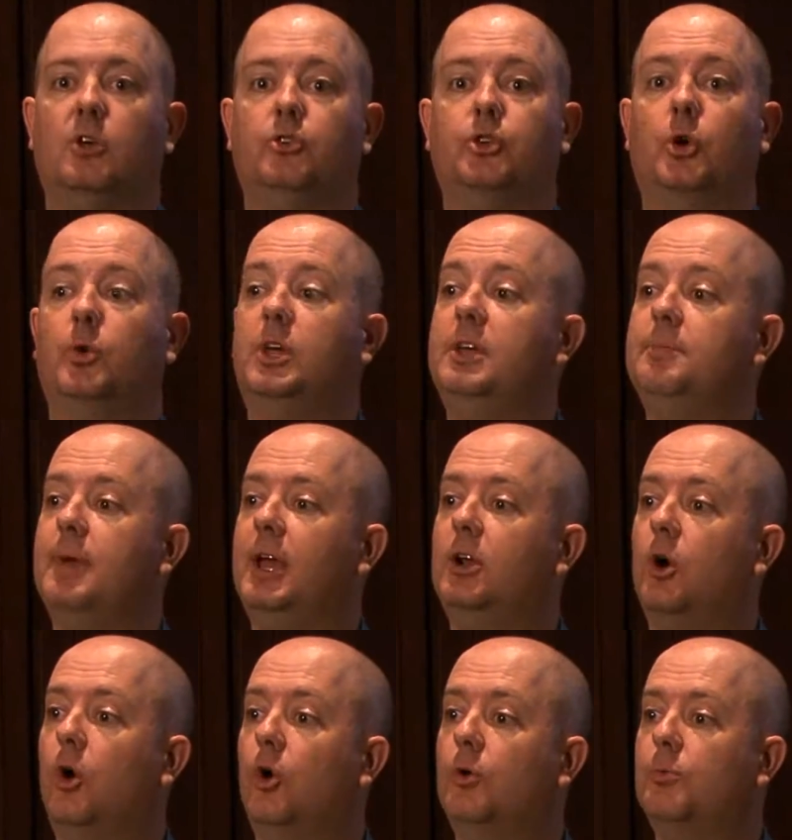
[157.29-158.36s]
So he made
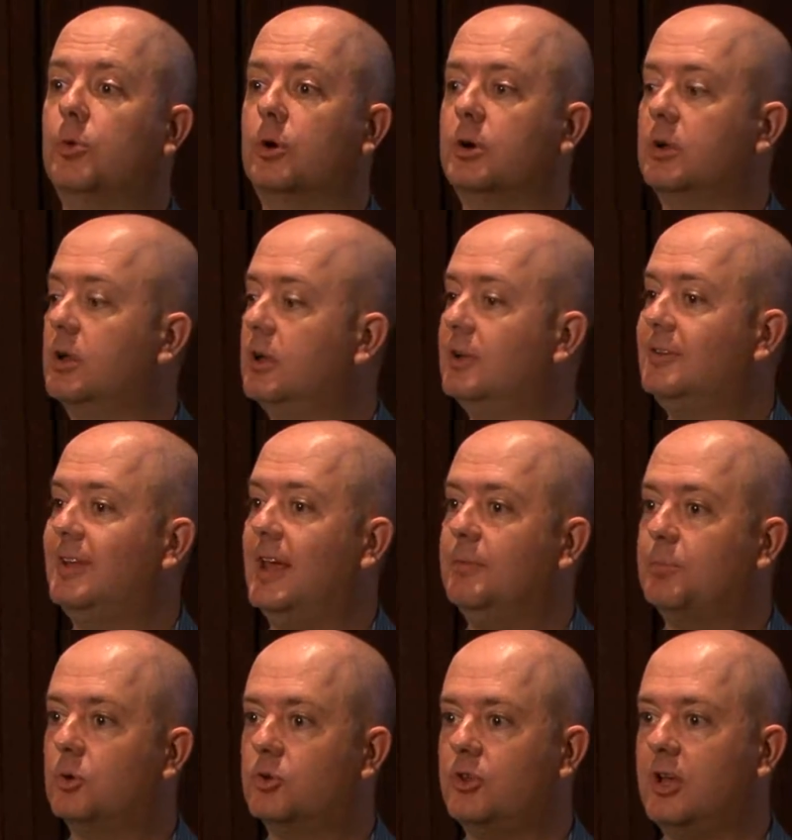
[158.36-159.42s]
homework
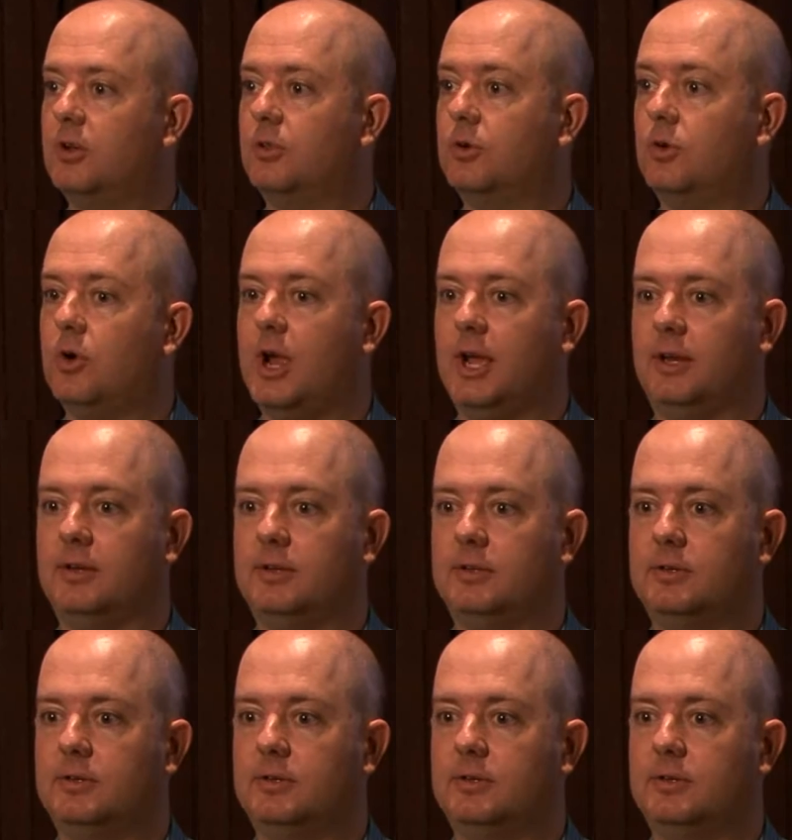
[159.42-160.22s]
10% of the grade,